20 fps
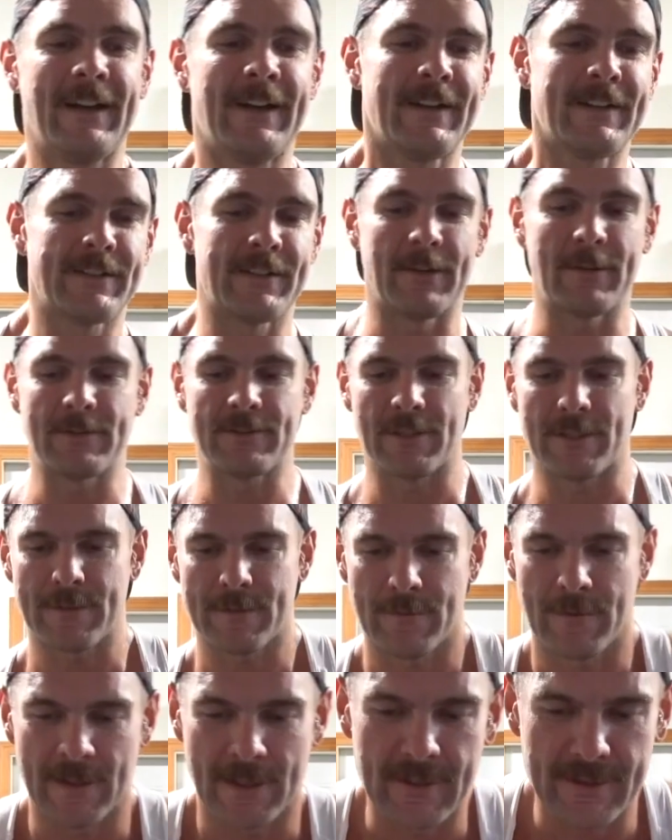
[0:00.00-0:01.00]
So just
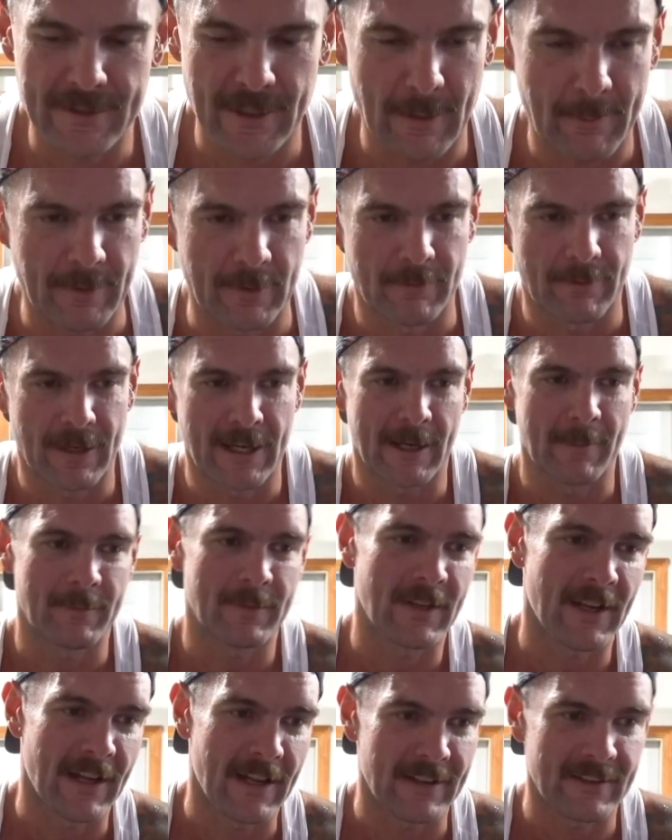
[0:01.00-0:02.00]
finished up the ramp
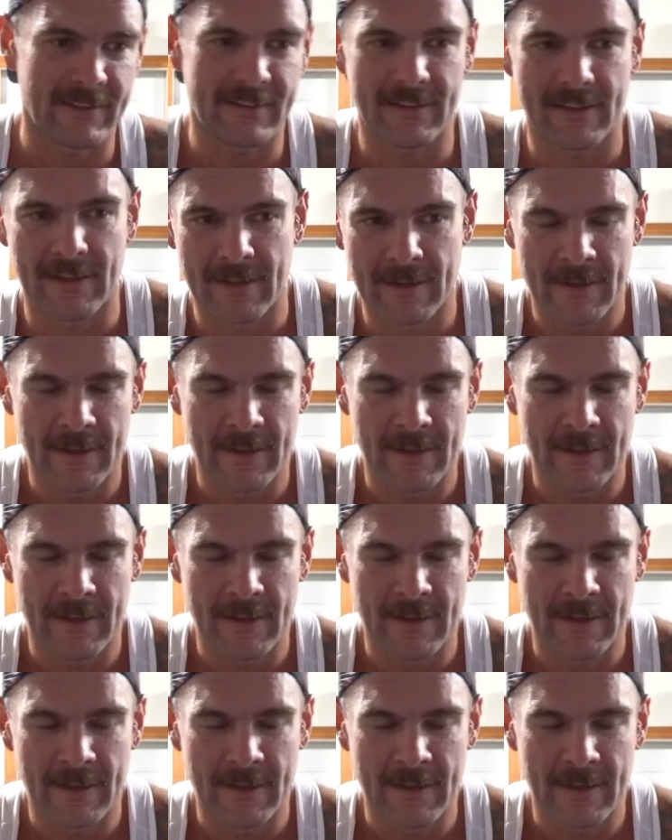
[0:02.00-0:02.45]
test.